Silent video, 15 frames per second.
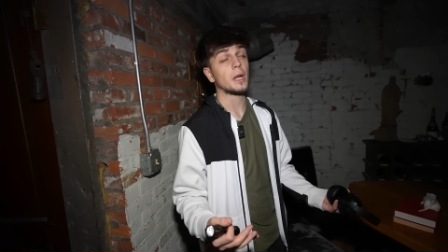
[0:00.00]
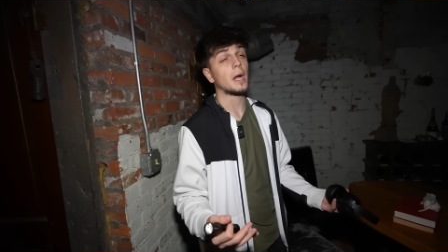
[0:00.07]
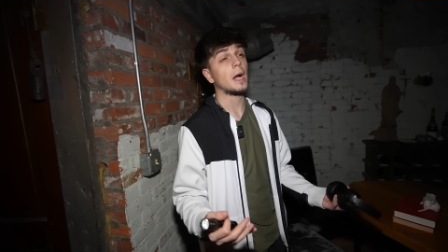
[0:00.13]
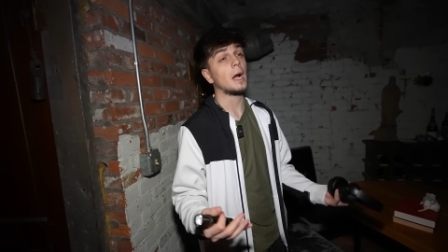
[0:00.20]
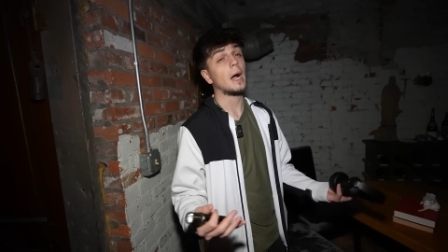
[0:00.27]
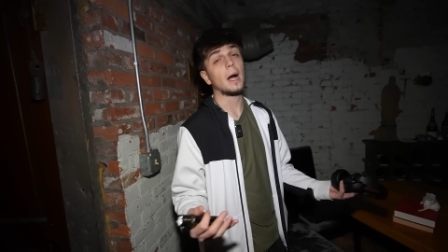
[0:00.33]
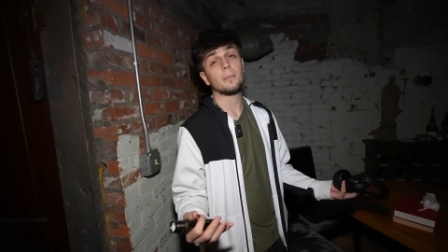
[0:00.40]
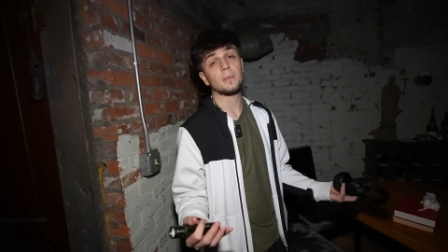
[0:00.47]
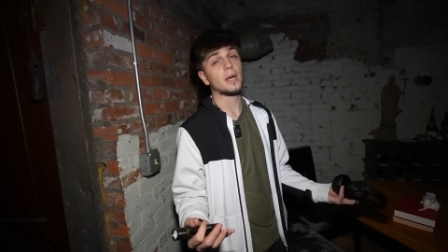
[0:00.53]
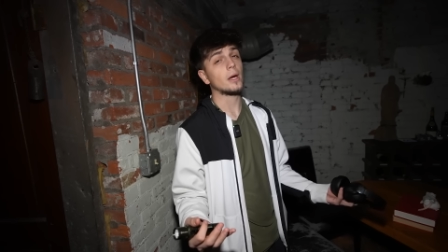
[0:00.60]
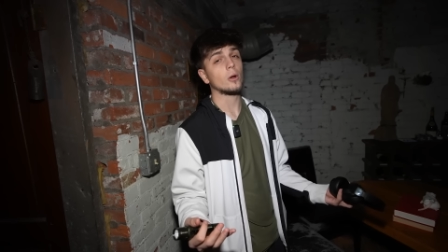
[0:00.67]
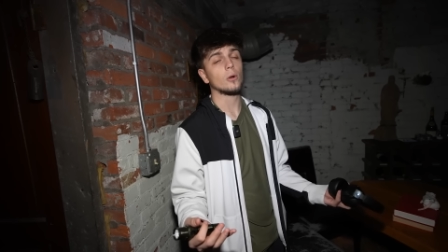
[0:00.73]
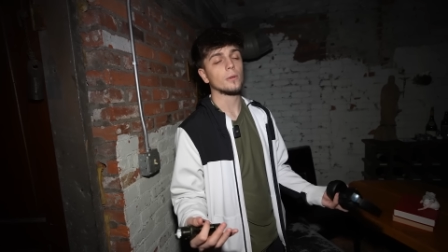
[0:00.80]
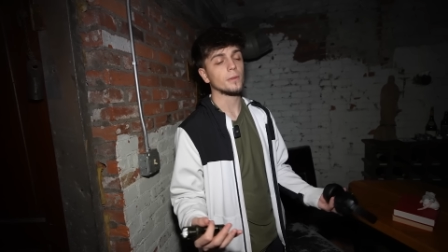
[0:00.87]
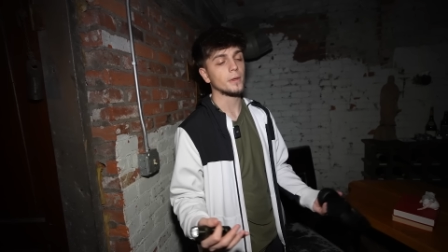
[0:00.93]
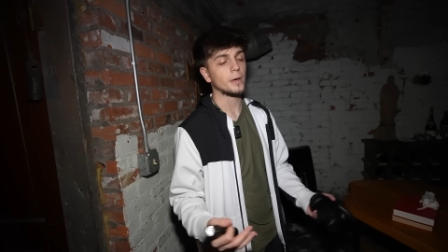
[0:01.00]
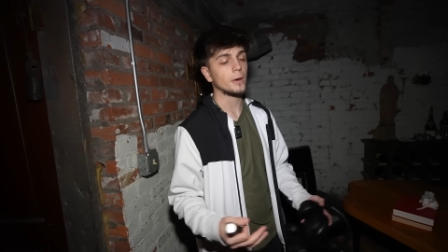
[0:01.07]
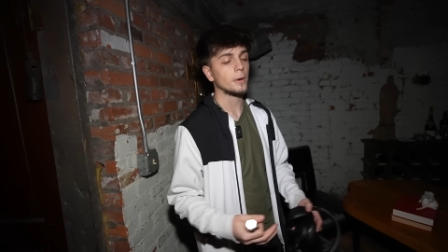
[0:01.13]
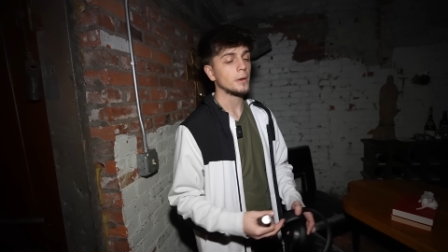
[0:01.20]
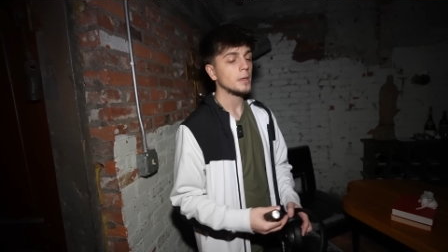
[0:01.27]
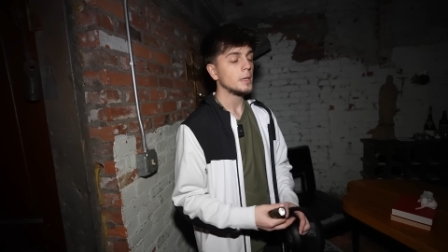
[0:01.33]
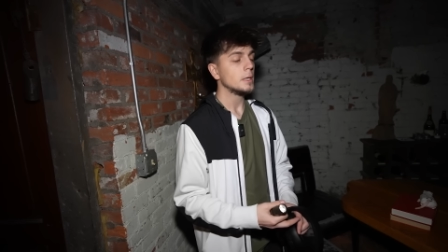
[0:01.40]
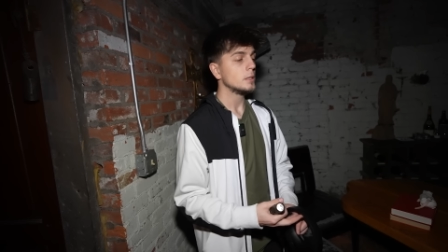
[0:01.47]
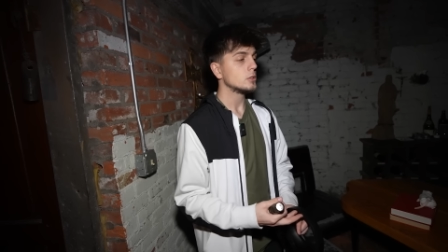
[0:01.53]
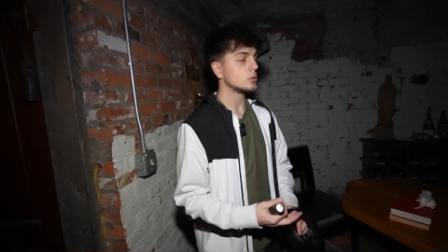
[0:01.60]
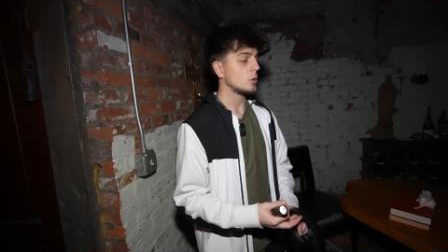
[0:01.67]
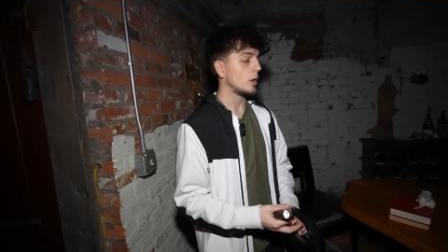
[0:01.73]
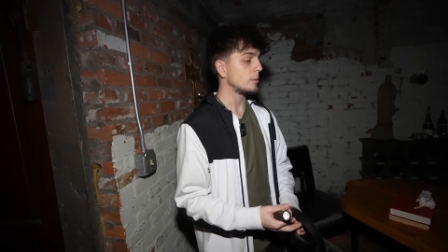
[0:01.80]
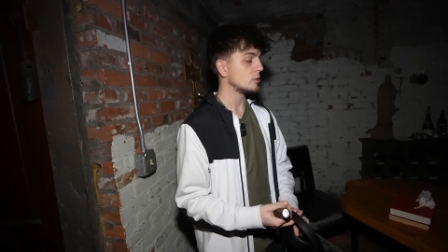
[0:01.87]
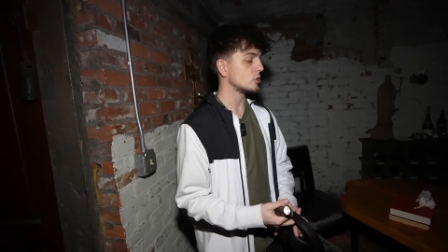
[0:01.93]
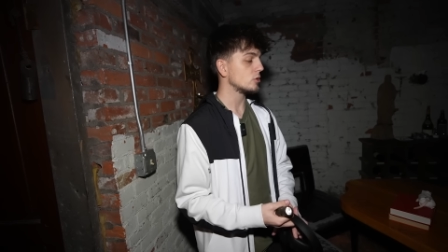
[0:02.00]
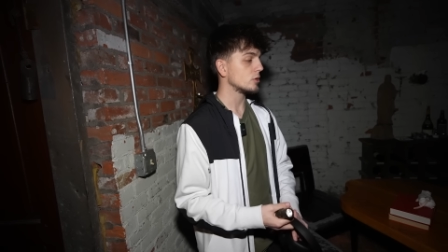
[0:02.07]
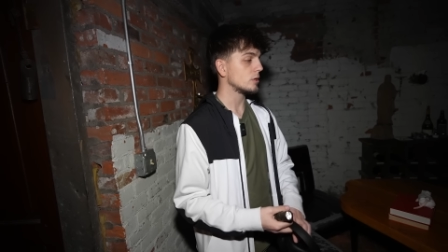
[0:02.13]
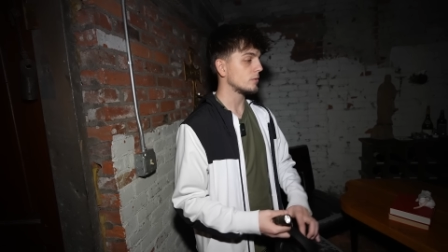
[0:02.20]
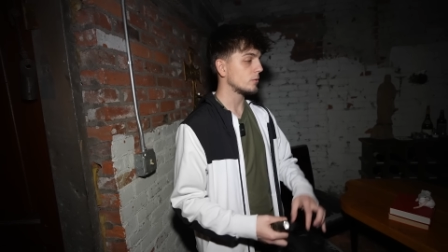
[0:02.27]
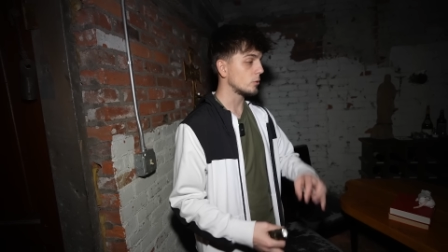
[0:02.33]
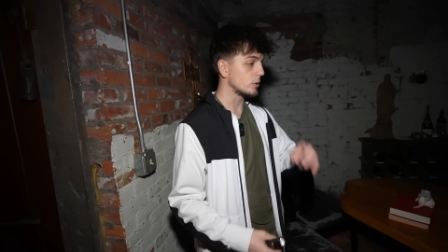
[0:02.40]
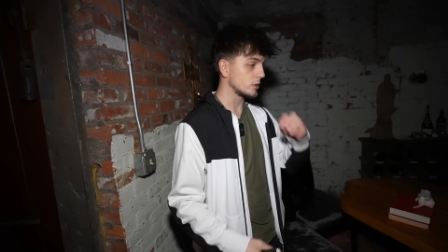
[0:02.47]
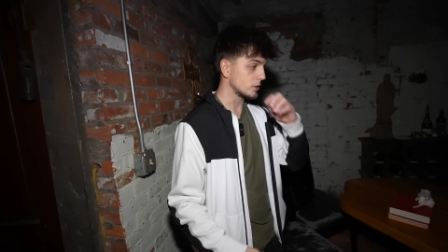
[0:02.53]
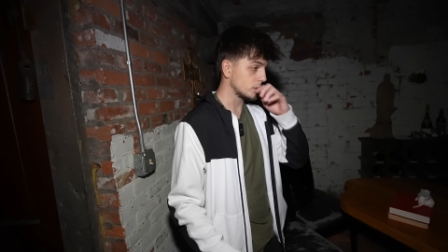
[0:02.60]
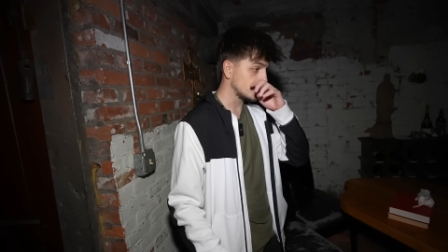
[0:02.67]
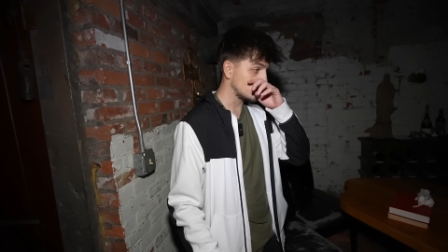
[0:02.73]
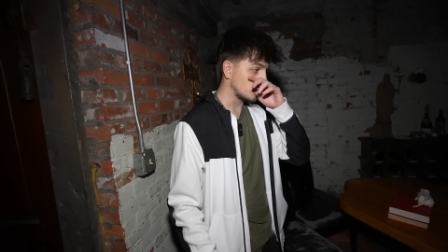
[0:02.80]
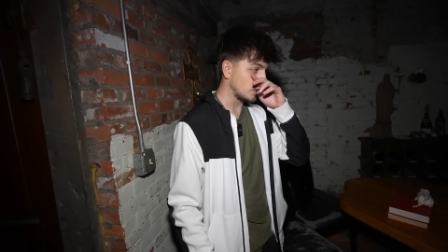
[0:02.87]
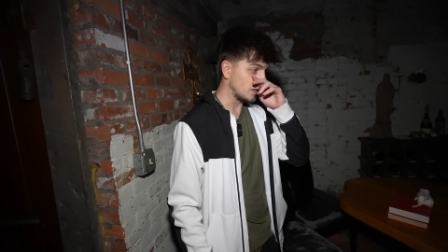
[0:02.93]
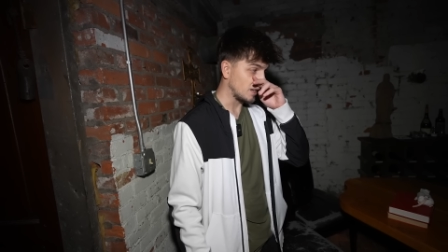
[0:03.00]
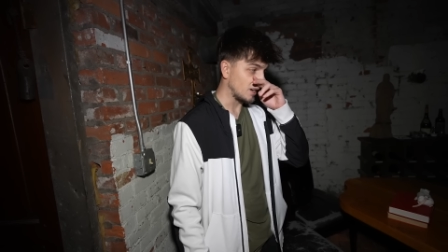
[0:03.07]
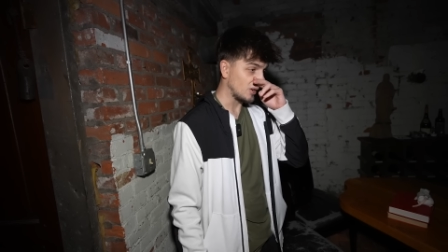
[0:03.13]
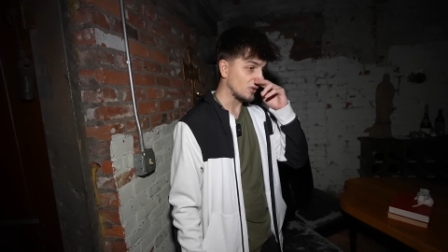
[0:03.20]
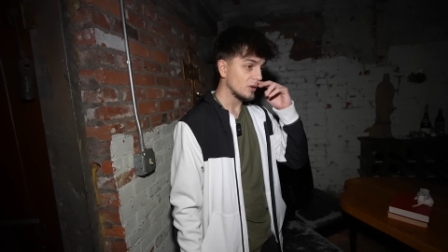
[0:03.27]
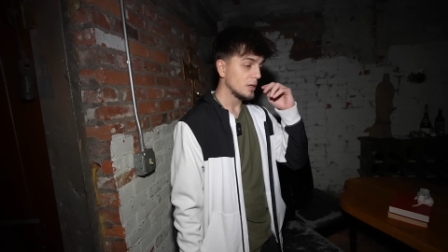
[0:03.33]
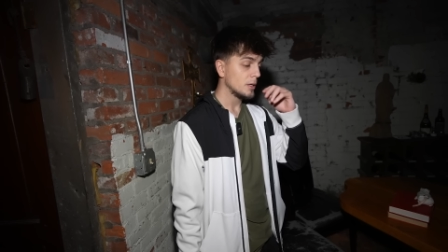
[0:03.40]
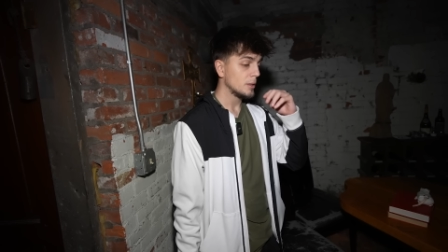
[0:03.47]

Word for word: Mm-hmm. I'm not all there. So I'm just looking forward to sleep right now.